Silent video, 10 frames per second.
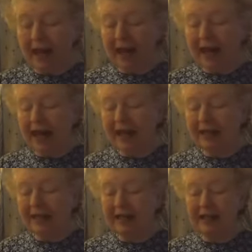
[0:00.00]

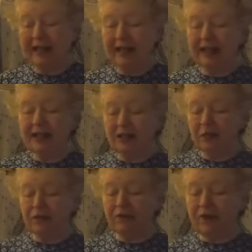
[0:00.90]
And in
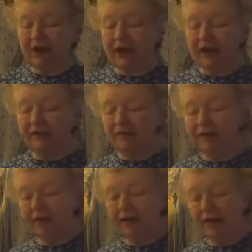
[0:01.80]
Luke 5,
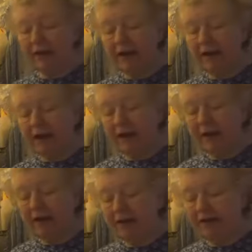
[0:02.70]

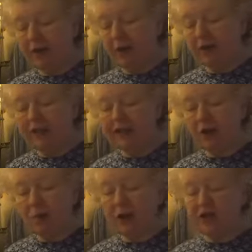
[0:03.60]
there was
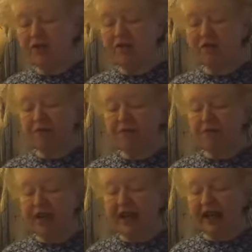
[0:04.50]
so much
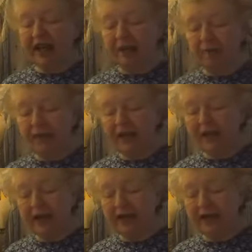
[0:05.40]
fame.
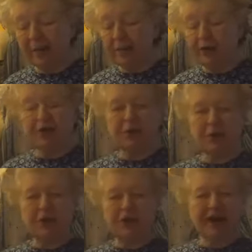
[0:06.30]
Lepers
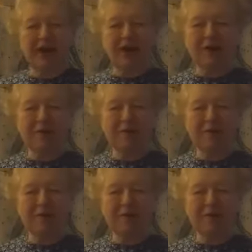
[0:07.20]
were there